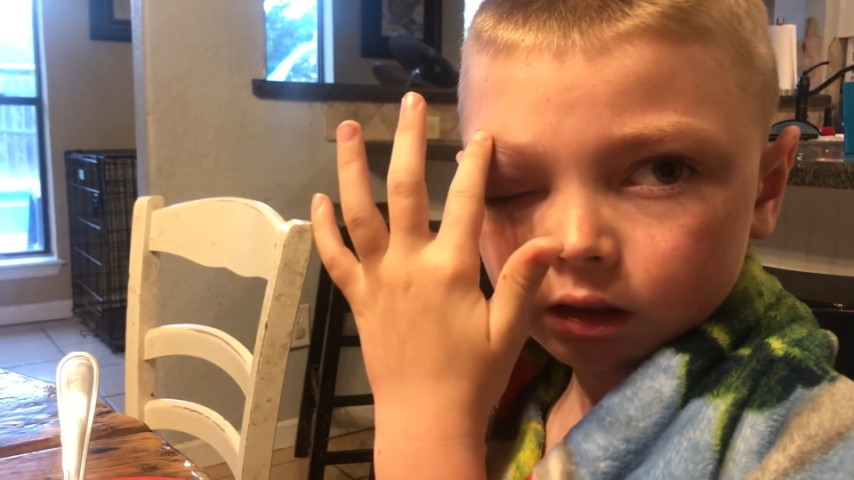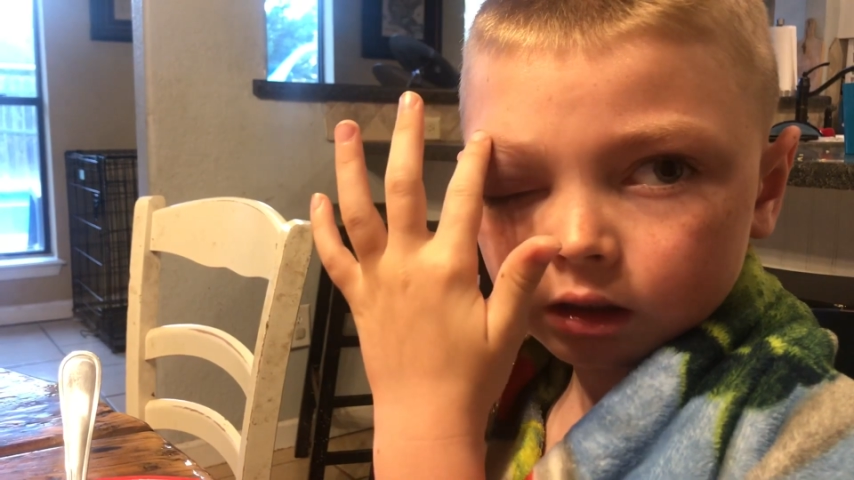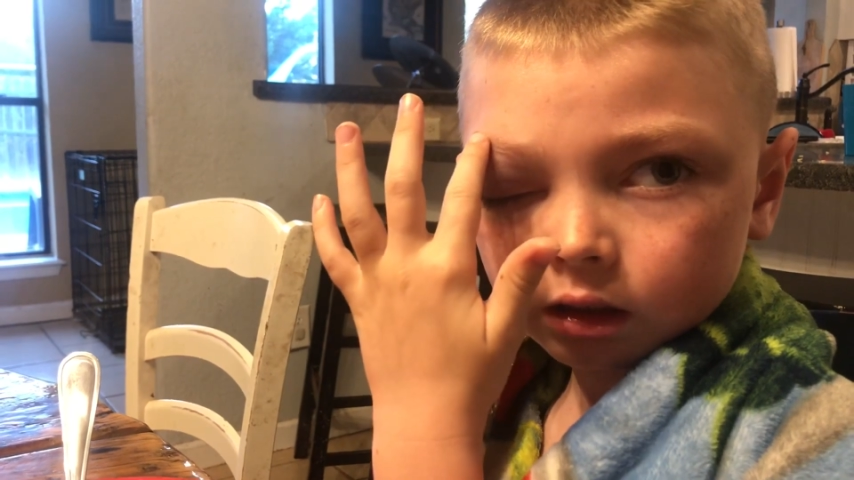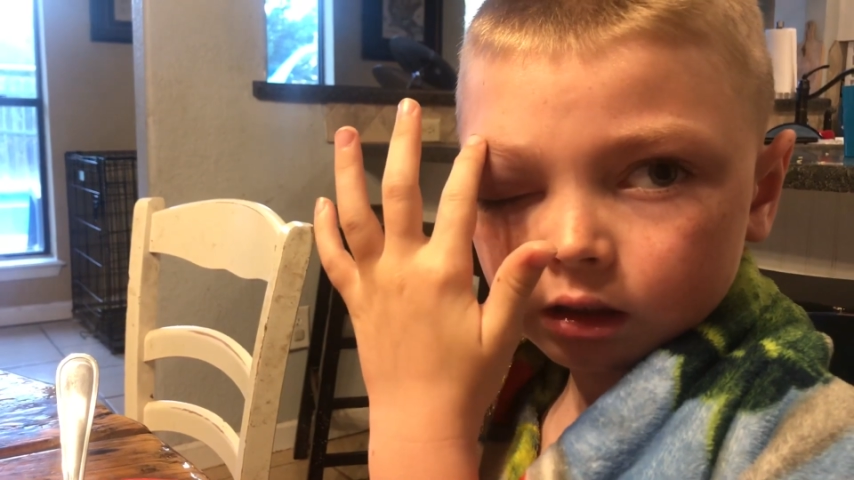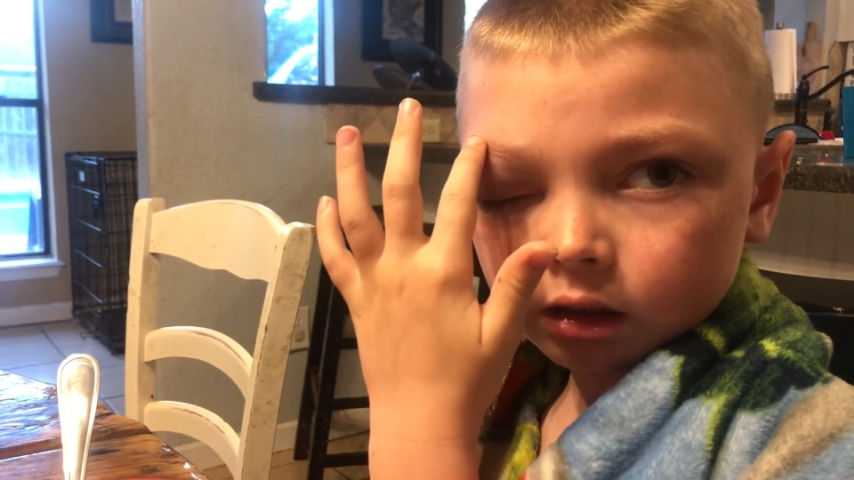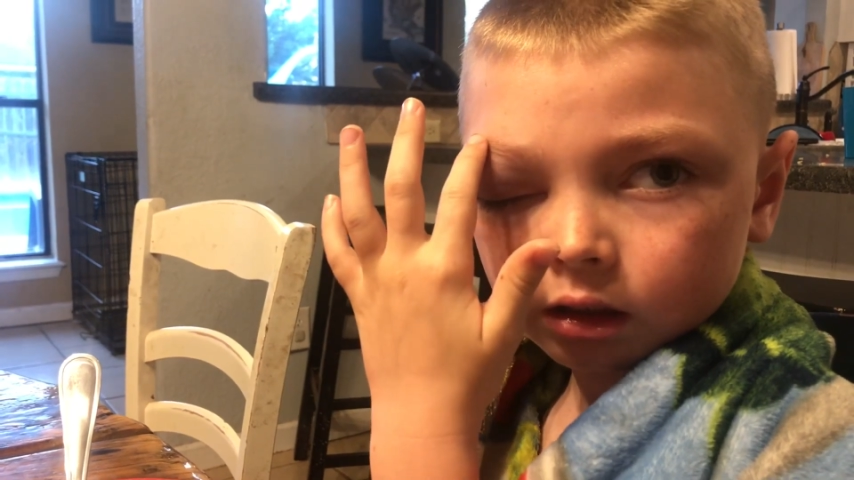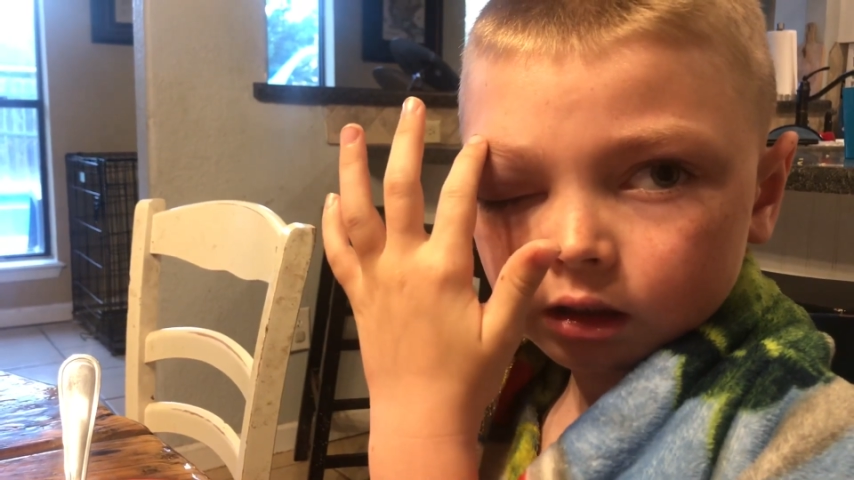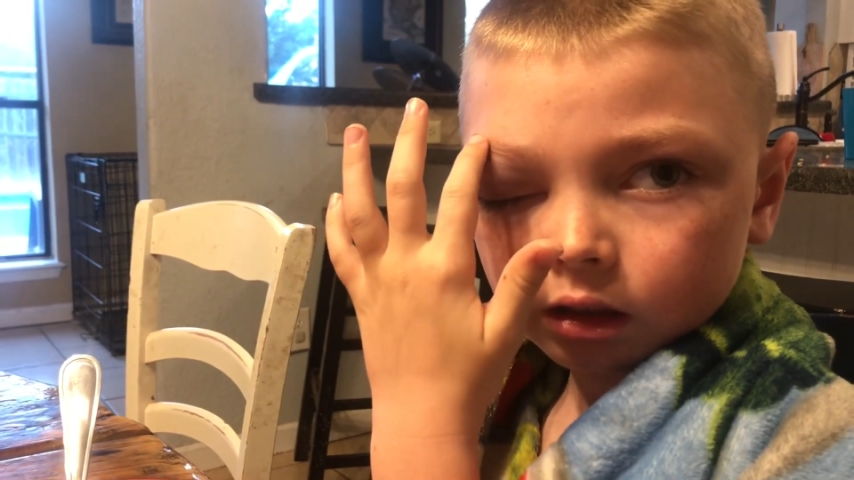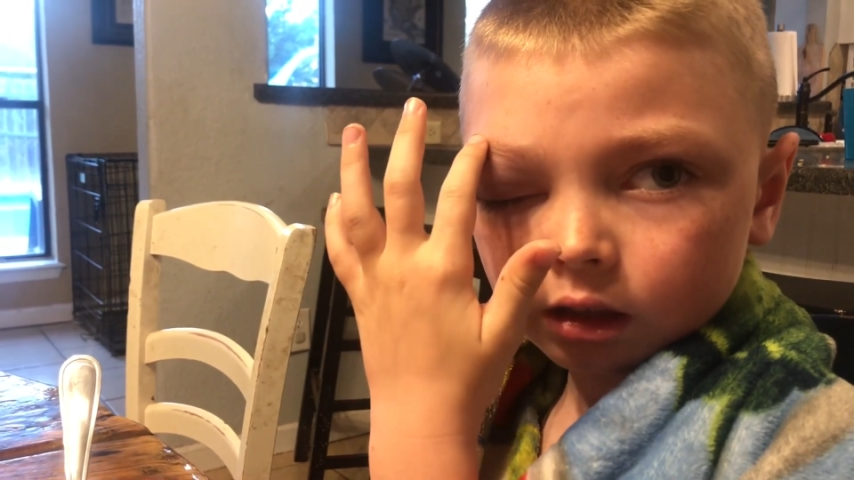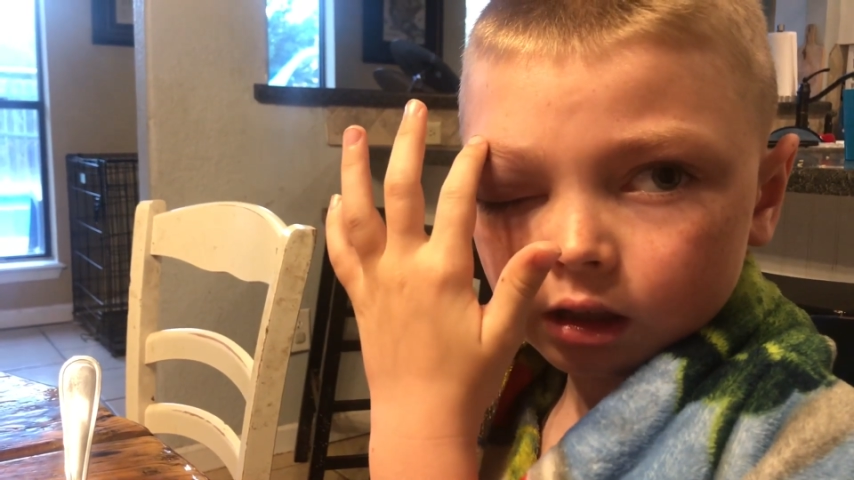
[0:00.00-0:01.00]
Oh, they
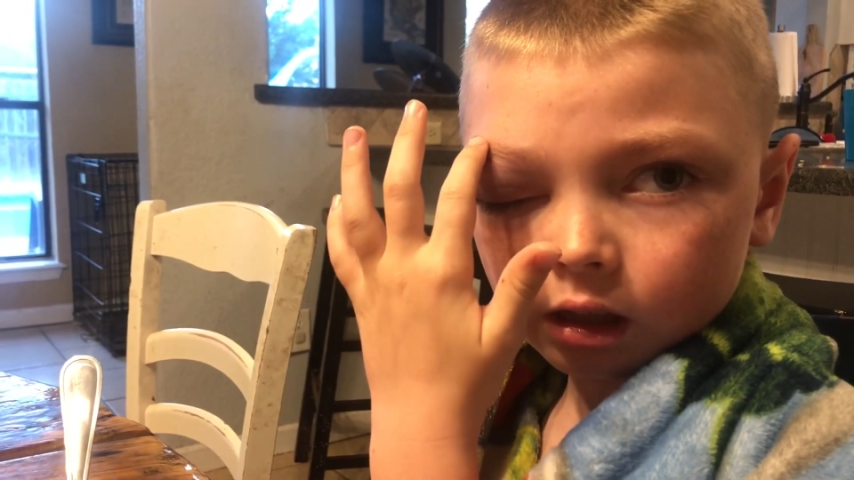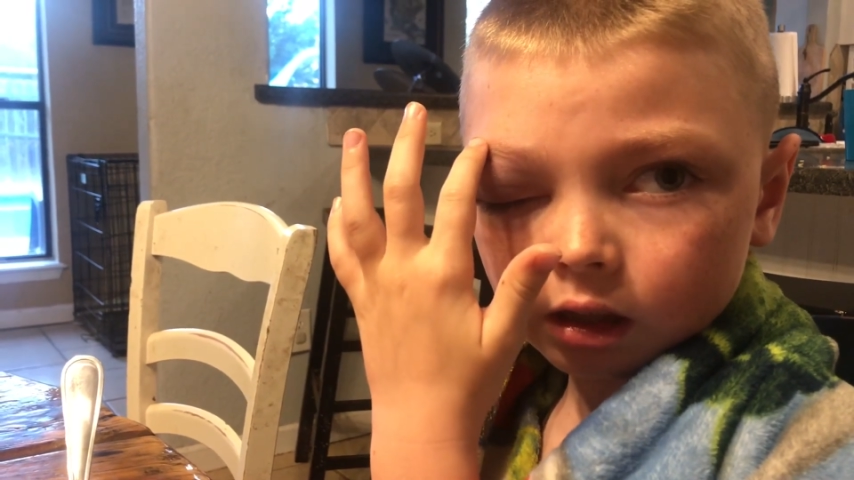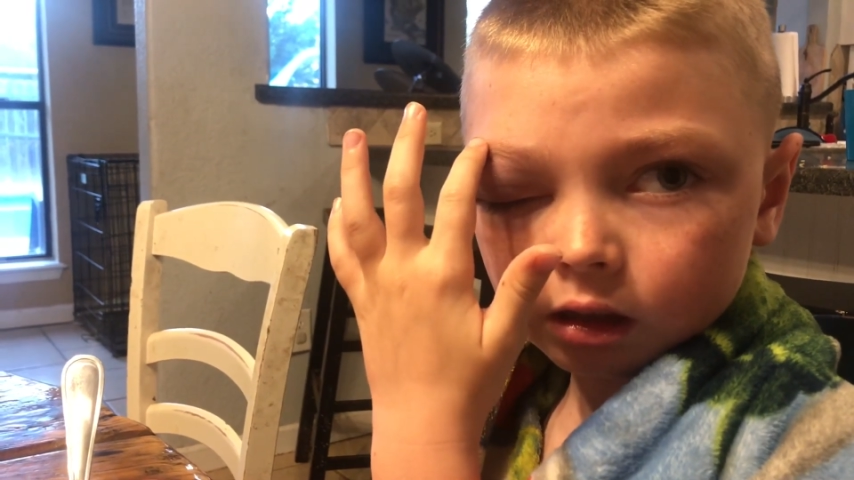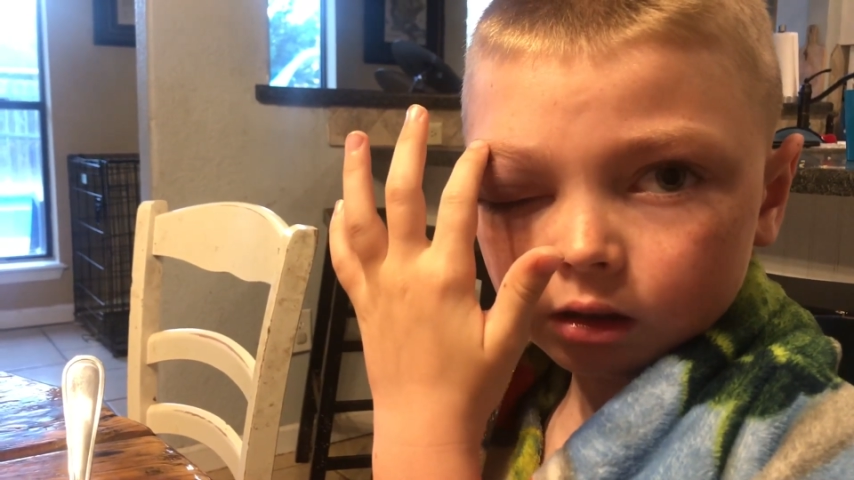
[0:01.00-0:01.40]
did? Yeah.